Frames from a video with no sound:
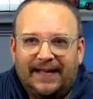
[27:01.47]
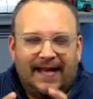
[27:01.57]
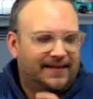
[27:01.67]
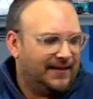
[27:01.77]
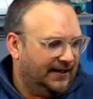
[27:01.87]

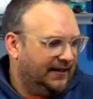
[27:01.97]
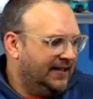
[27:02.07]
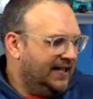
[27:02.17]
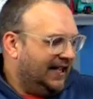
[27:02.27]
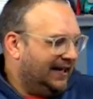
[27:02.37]
that thing
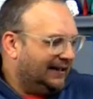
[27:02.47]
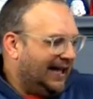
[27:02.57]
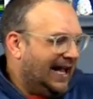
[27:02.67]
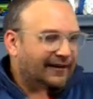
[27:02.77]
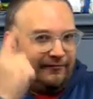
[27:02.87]
and a
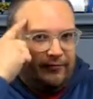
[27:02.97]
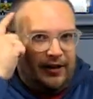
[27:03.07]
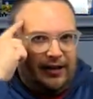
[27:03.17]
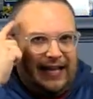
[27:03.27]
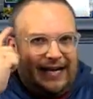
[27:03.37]
lot of a
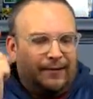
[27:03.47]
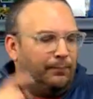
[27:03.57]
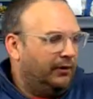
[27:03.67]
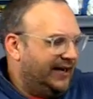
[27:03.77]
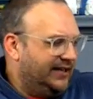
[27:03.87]
lot of
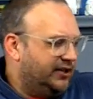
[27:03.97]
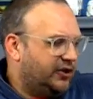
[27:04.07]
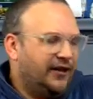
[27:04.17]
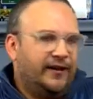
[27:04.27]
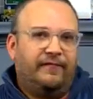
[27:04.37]
brains
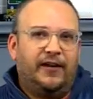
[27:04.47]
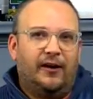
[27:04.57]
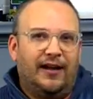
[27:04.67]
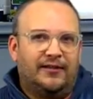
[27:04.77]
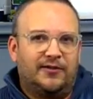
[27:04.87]
trying to figure
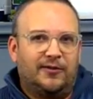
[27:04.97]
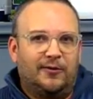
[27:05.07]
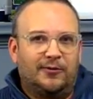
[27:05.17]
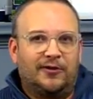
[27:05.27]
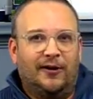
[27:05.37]
out the
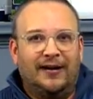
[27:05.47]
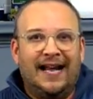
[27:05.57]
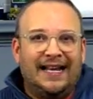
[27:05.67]
circle skirt.